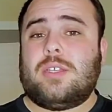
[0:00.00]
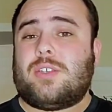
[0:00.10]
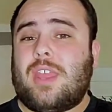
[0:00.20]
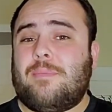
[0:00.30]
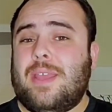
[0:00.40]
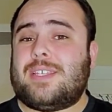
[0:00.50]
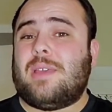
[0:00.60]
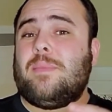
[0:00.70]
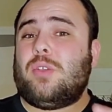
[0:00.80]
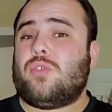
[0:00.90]
So that means
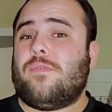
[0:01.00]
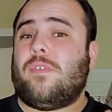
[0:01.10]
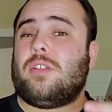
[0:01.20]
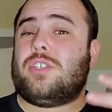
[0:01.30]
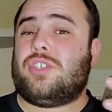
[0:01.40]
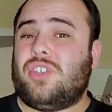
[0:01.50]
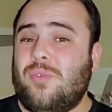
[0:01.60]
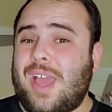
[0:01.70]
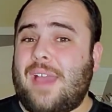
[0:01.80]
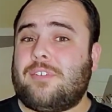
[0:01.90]
that mutual funds do
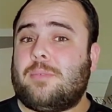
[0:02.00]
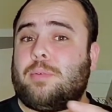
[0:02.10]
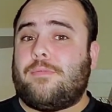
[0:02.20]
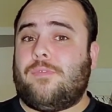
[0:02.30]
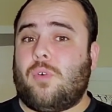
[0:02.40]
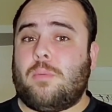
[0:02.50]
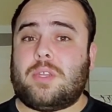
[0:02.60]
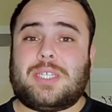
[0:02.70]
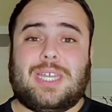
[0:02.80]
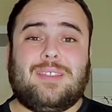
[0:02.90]
have to perform
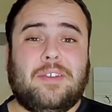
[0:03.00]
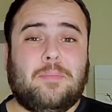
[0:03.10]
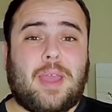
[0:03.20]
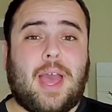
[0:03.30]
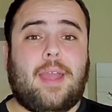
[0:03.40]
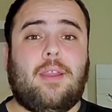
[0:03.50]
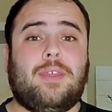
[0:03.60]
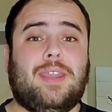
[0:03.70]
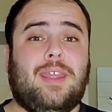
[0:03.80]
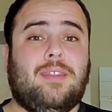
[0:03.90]
just a little bit higher
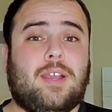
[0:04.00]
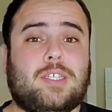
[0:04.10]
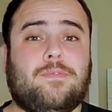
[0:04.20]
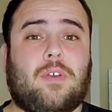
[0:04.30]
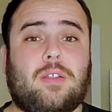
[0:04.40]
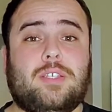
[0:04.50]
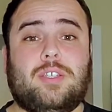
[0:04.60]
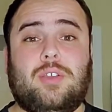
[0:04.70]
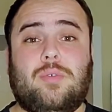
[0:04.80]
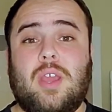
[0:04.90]
than index funds
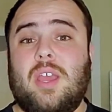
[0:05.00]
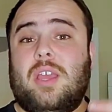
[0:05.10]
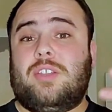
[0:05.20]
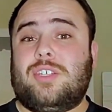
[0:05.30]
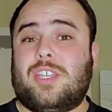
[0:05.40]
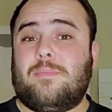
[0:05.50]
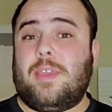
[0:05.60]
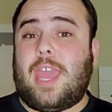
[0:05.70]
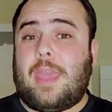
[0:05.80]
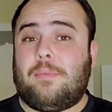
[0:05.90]
do just to
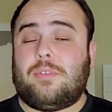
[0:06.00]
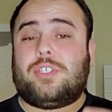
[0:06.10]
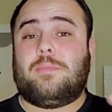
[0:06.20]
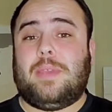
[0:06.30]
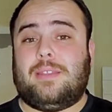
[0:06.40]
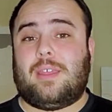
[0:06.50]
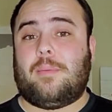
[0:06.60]
be able to beat them.